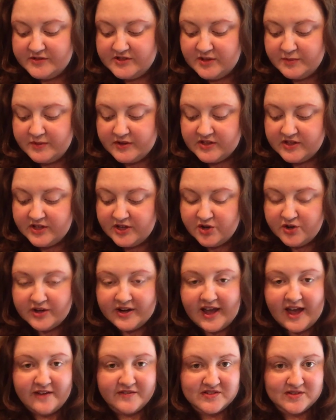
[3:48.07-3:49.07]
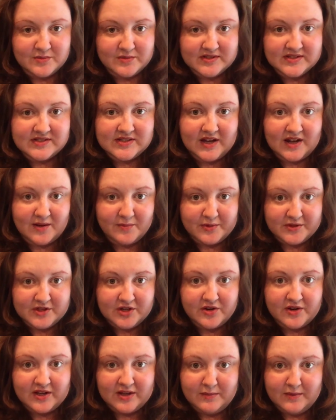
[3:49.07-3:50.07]
Typically, you're going to have someone sign up with
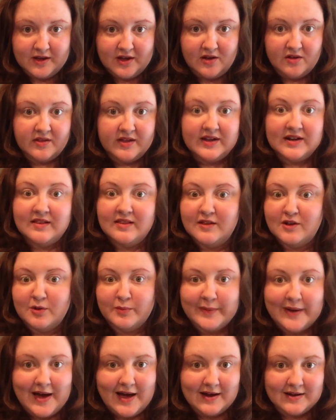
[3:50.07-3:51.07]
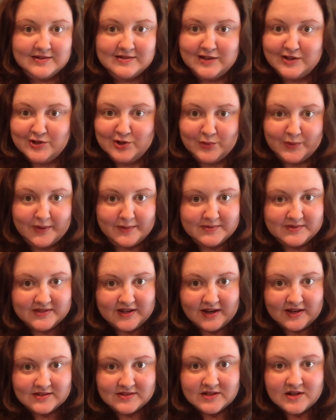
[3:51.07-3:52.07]
their email in a little box on your
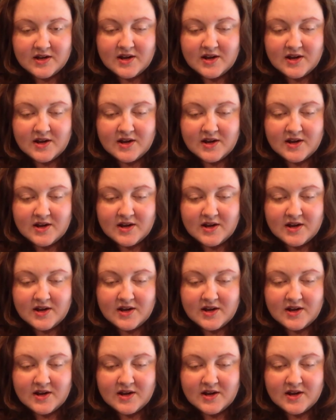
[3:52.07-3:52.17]
website.